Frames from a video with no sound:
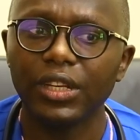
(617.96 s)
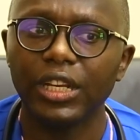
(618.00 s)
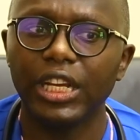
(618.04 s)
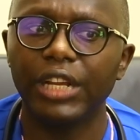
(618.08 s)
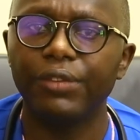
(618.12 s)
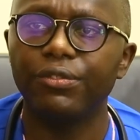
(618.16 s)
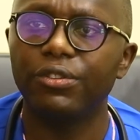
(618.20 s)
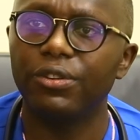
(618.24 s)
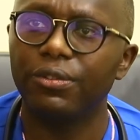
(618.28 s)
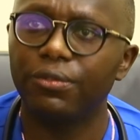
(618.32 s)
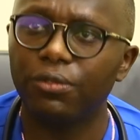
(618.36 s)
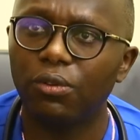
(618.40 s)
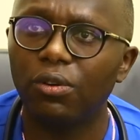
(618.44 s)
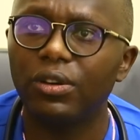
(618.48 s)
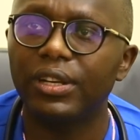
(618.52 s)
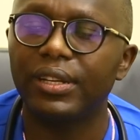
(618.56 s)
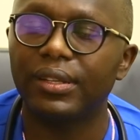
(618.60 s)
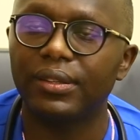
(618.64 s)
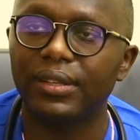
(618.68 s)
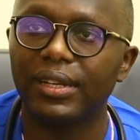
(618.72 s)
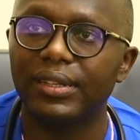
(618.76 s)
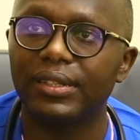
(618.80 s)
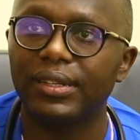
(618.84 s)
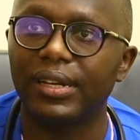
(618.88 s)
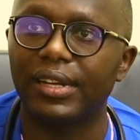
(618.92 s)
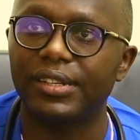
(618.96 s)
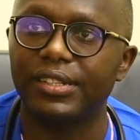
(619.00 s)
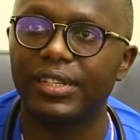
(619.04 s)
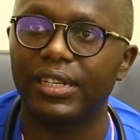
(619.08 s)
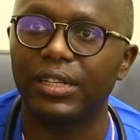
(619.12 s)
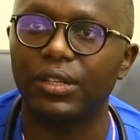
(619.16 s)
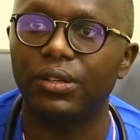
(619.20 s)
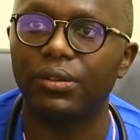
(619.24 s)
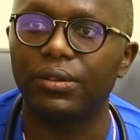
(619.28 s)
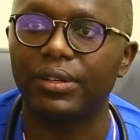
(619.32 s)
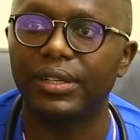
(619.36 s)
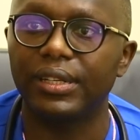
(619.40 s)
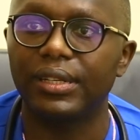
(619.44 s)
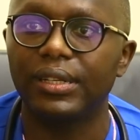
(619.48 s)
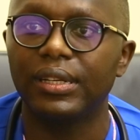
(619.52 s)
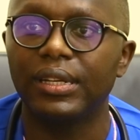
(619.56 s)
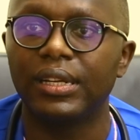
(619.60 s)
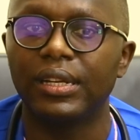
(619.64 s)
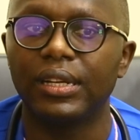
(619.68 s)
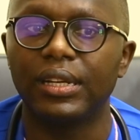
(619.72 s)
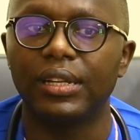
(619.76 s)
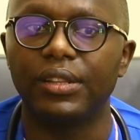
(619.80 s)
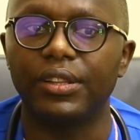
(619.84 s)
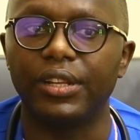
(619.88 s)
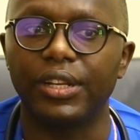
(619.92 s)
if you fall in that category,
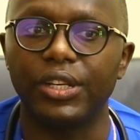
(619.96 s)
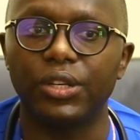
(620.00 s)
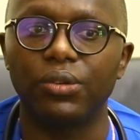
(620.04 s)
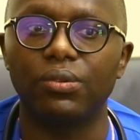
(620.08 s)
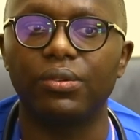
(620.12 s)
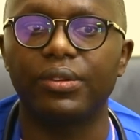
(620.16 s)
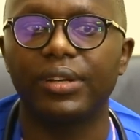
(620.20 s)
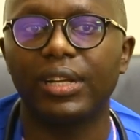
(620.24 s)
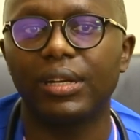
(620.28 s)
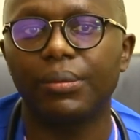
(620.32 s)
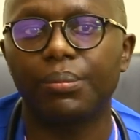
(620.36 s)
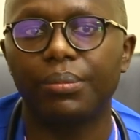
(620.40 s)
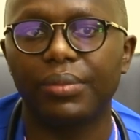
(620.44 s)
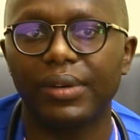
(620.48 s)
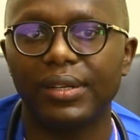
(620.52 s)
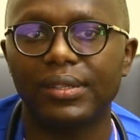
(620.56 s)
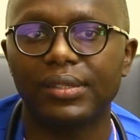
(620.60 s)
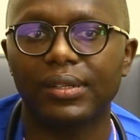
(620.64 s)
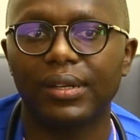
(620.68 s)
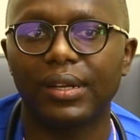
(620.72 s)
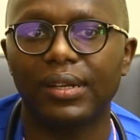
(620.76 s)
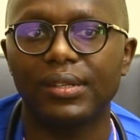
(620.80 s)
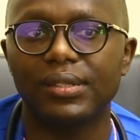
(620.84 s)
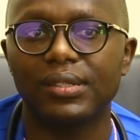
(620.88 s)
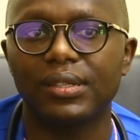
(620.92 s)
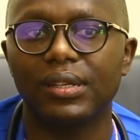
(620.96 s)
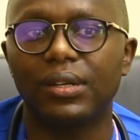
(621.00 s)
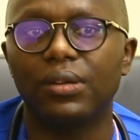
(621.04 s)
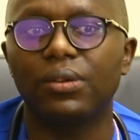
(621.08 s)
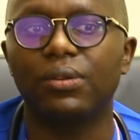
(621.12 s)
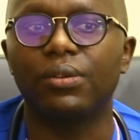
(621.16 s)
then you'll get breast cancer,